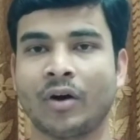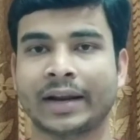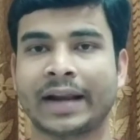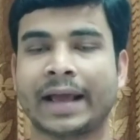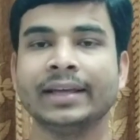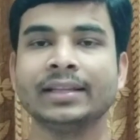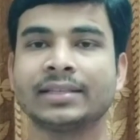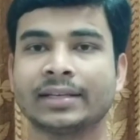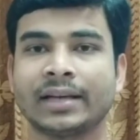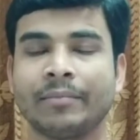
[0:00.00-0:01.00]
for cracking
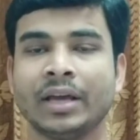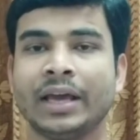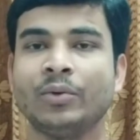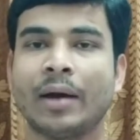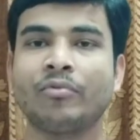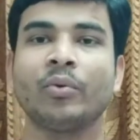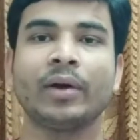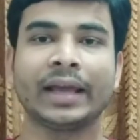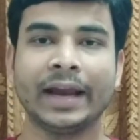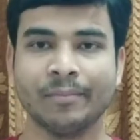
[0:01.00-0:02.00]
this exam you have to
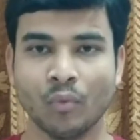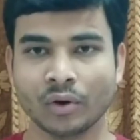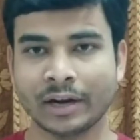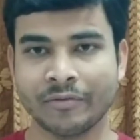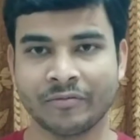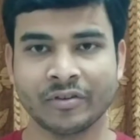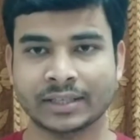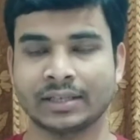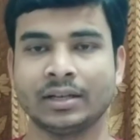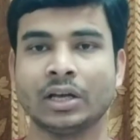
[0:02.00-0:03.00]
get more than fifty
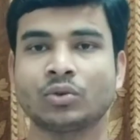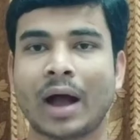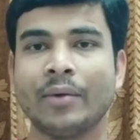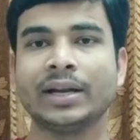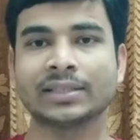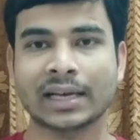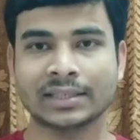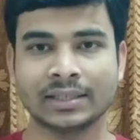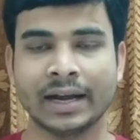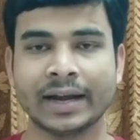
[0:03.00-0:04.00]
percent. So I will
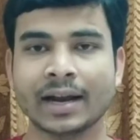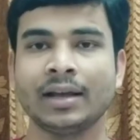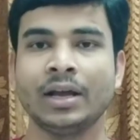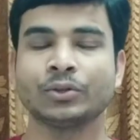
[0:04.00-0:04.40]
discuss it later.